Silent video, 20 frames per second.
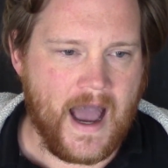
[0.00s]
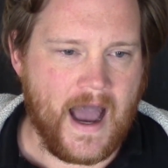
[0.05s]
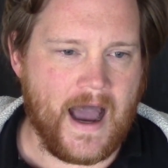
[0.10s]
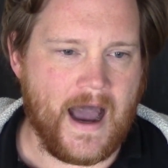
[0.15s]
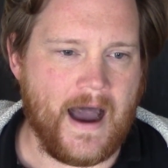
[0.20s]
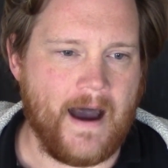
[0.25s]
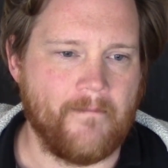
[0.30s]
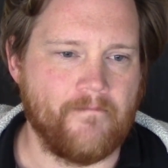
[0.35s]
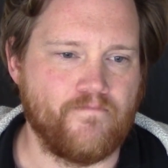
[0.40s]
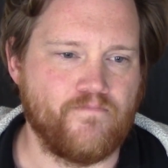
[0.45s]

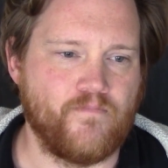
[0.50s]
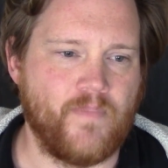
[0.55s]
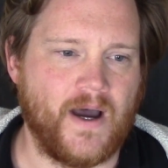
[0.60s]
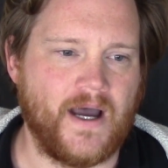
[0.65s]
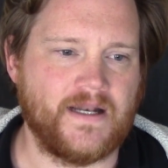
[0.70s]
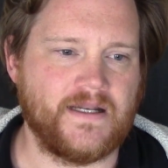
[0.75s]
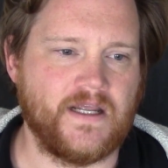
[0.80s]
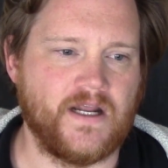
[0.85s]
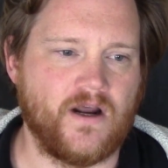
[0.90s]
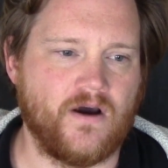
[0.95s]

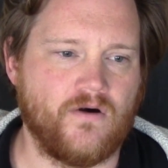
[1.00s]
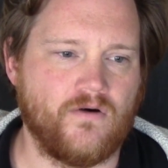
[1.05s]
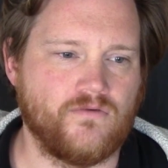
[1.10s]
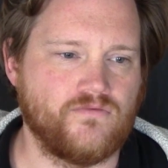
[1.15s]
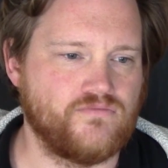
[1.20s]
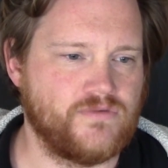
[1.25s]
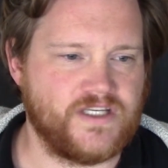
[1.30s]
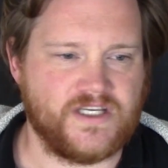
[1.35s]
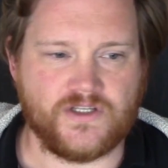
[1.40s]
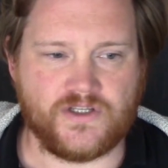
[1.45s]
But, you
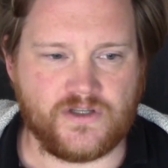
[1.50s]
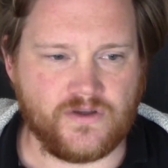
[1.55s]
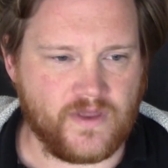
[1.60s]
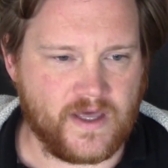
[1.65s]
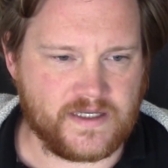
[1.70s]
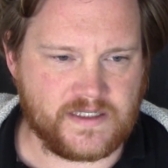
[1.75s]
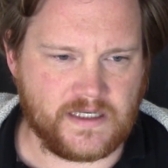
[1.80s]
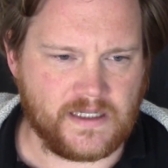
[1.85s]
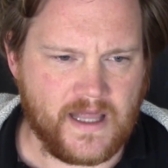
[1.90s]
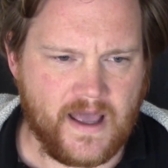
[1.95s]
know, since
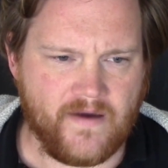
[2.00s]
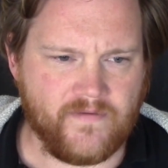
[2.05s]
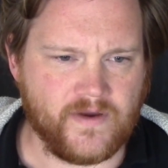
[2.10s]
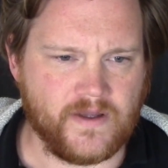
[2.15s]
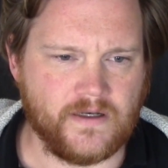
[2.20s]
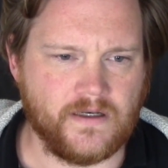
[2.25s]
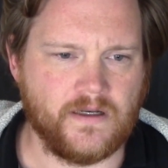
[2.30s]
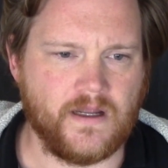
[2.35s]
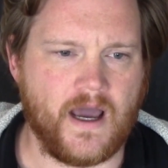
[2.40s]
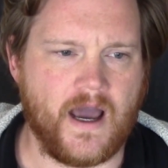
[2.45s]

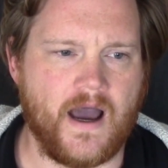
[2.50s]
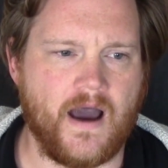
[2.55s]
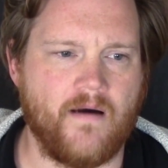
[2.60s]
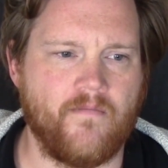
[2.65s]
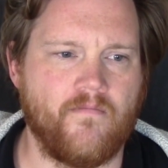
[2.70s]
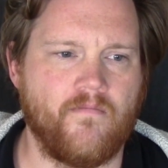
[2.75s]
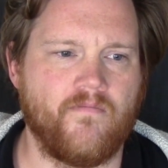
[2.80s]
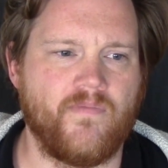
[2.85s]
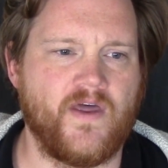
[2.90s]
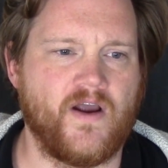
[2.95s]

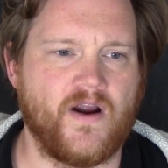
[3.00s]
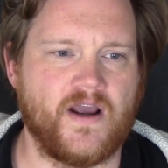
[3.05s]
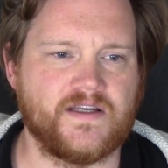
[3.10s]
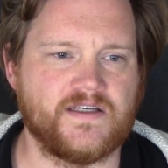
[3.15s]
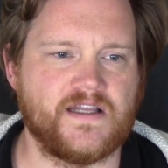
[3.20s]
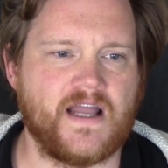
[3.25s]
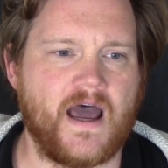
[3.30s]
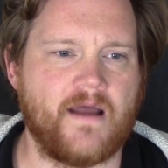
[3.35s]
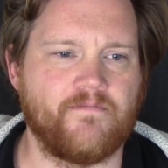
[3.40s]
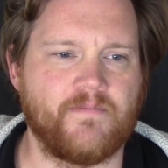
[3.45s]
2011, there
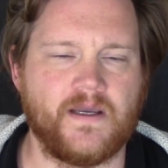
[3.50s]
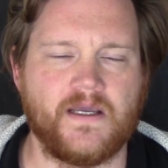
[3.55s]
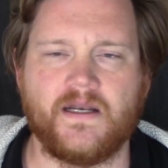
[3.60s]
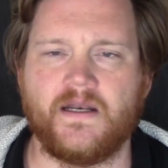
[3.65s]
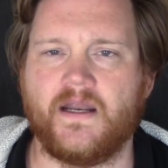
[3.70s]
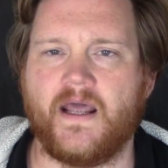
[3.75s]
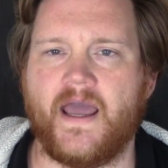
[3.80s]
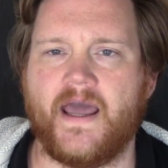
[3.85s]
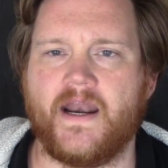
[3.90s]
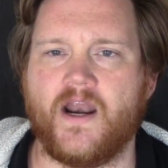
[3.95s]
has not
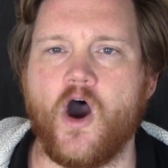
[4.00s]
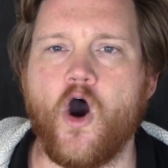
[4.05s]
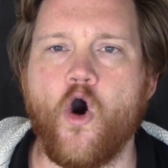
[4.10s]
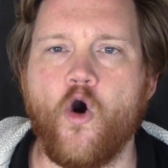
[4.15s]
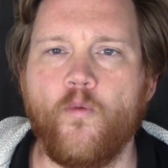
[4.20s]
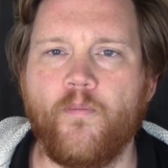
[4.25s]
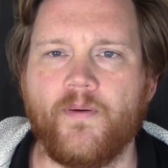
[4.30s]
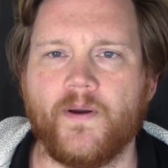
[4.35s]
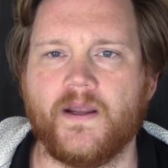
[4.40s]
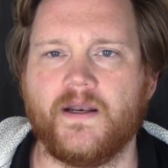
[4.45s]
been an
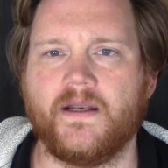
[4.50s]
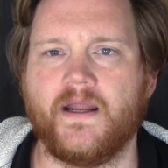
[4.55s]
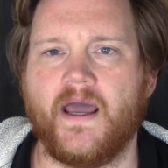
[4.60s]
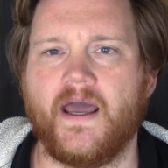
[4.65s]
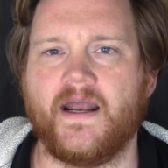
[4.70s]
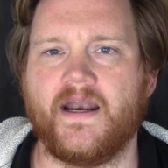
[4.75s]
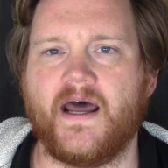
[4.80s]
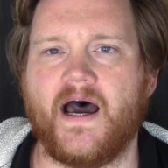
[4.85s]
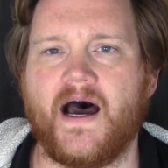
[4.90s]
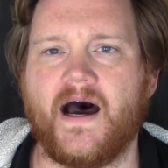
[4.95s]
open
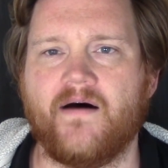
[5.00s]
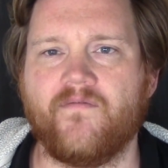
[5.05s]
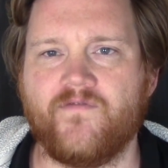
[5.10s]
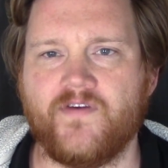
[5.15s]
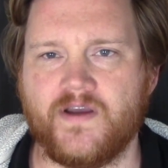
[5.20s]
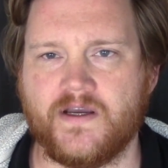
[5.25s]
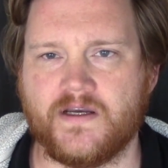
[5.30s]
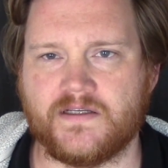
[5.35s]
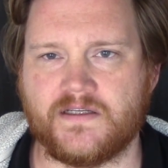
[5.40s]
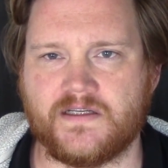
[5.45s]
and
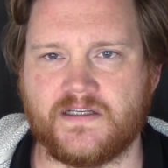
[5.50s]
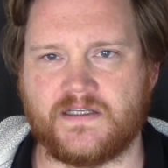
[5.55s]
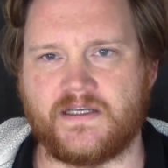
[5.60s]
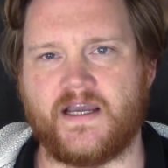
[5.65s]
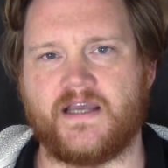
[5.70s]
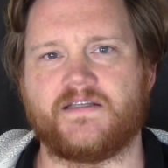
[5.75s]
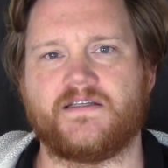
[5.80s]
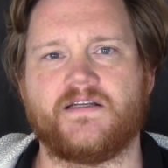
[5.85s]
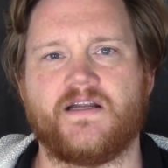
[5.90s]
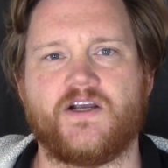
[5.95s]
obvious
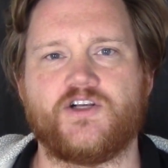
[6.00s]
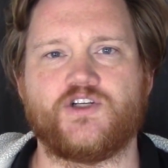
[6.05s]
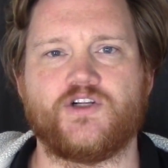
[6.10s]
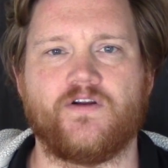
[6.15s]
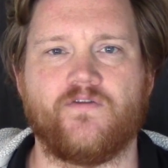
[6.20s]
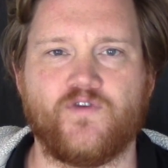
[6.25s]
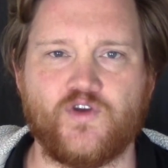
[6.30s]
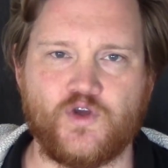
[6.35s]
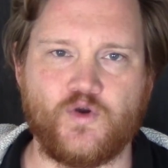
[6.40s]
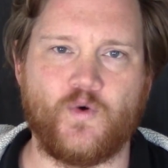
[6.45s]
assassination
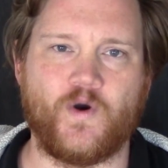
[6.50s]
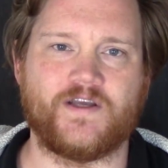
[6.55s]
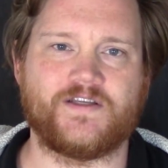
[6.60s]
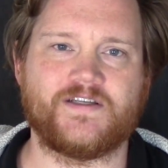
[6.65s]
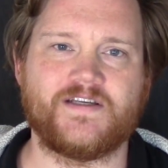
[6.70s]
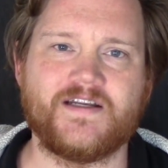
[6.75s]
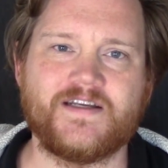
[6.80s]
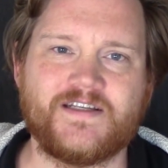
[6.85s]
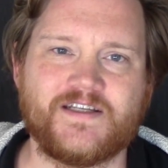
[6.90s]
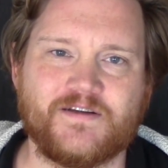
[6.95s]
of a U.S.
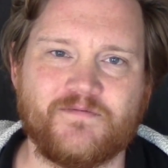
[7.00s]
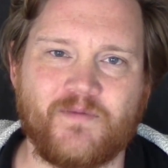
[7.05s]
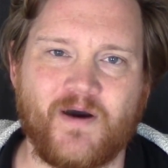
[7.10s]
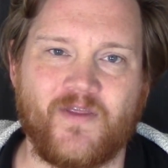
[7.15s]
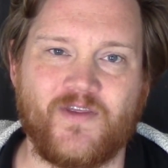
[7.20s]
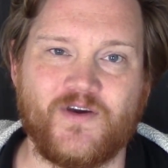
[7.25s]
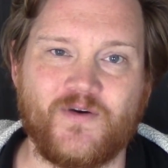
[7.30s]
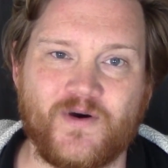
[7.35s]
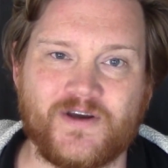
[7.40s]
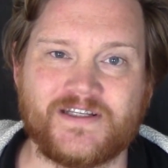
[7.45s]
citizen by
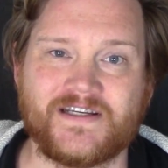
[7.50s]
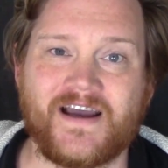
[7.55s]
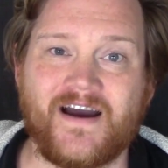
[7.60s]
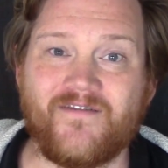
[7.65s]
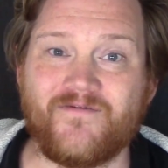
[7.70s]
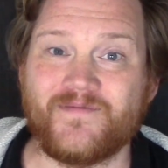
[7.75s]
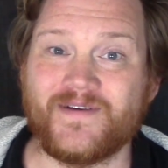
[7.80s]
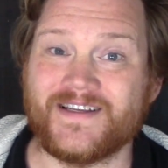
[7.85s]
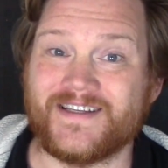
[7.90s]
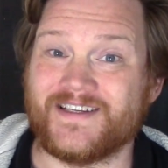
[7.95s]
the U.S.
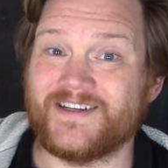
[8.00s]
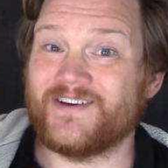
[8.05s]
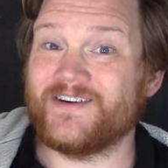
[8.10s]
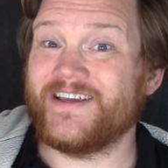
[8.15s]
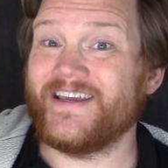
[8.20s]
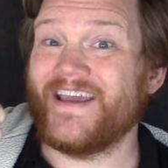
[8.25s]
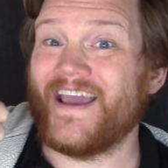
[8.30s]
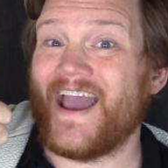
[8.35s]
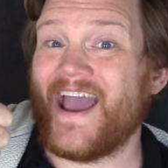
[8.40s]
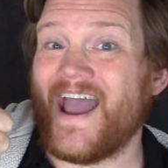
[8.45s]
government, so
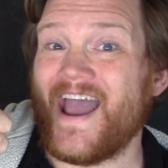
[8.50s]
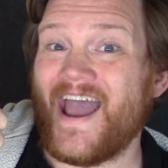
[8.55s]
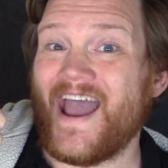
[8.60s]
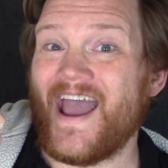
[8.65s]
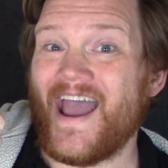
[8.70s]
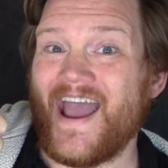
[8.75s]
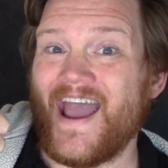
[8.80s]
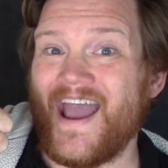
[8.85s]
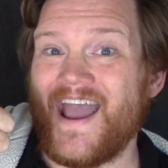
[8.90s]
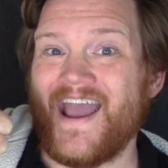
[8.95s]

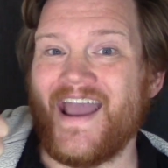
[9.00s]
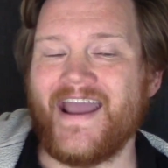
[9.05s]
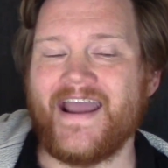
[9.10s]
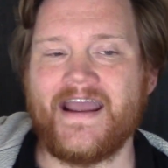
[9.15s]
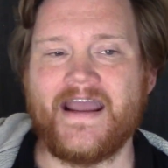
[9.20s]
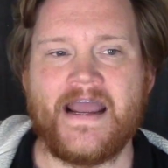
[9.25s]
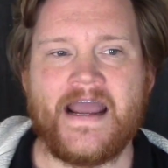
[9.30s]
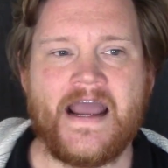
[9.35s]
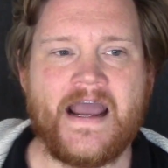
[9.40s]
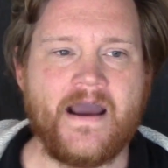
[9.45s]

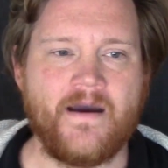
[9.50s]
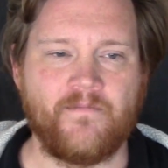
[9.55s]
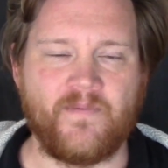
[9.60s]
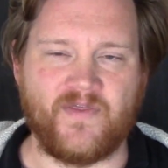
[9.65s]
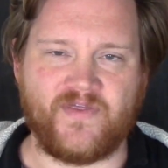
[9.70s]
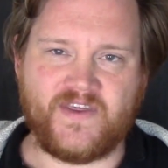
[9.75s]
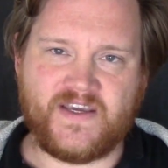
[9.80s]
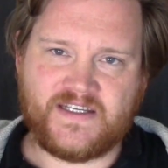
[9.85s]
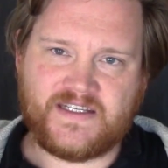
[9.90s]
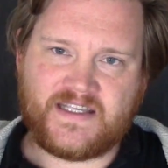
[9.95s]
yay!
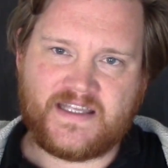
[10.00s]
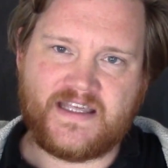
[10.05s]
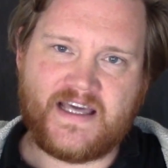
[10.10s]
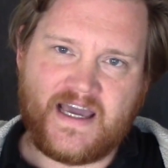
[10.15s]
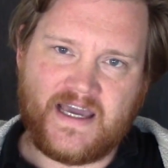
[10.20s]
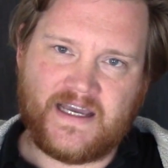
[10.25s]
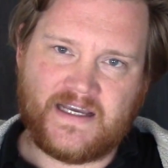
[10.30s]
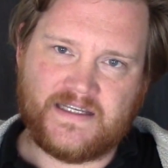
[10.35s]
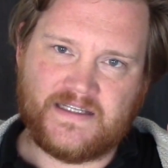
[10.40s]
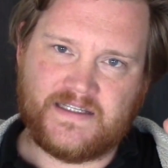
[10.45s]
But these
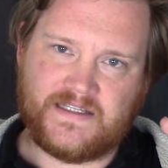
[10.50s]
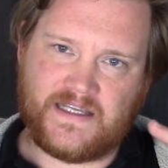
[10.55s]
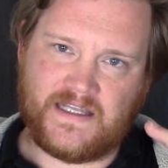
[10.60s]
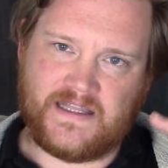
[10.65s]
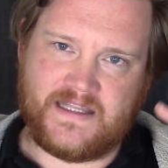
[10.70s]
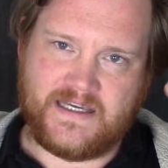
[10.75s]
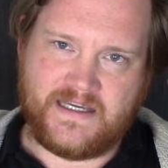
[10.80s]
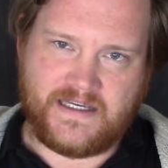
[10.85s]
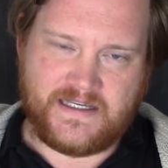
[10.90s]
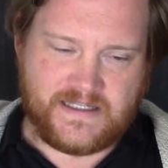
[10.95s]
things,
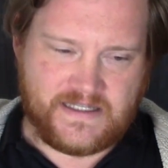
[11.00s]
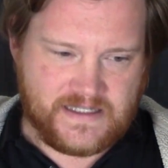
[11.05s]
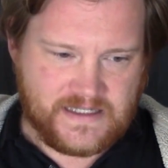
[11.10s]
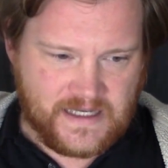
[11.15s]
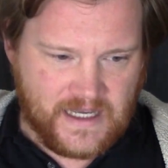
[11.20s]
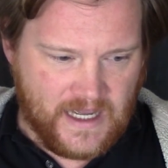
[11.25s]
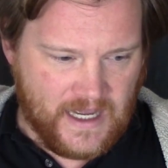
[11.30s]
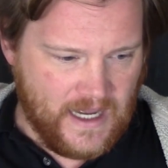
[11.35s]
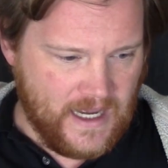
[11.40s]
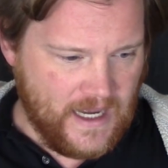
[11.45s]
these